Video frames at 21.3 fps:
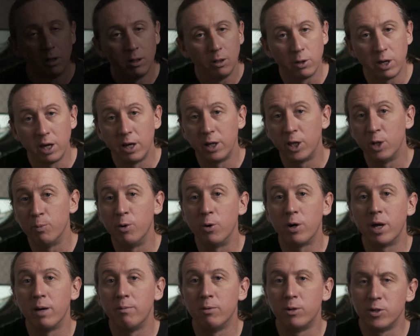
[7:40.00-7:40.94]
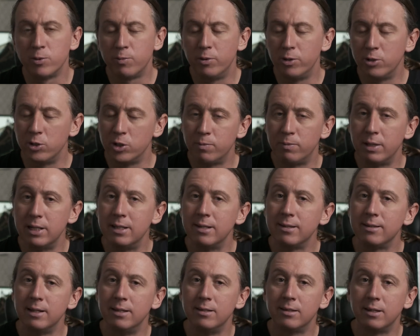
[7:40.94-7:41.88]
Looking at the bokeh balls produced by
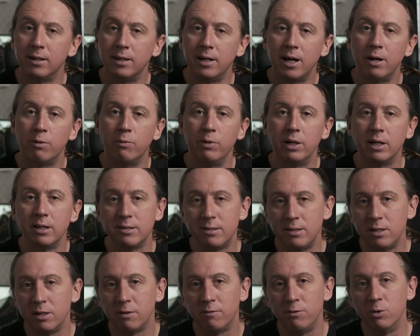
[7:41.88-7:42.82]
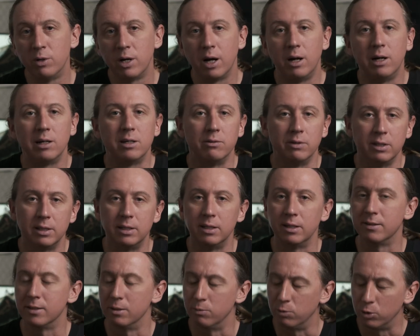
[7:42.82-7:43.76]
this lens at night, we can see a few
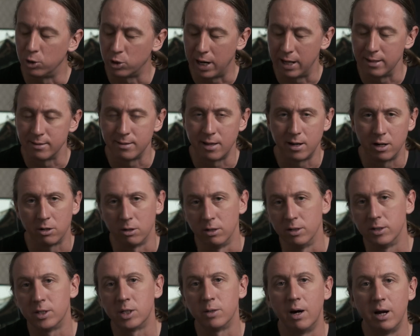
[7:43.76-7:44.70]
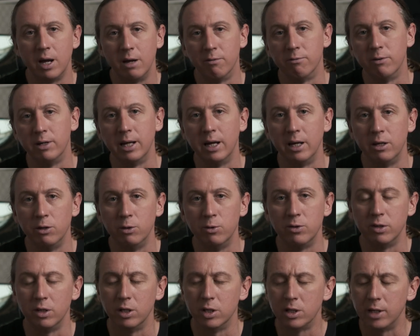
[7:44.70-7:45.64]
characteristics that will translate across to our everyday
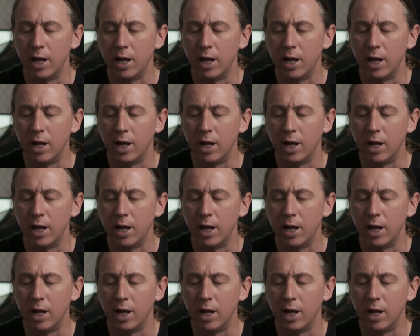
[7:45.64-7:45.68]
usage.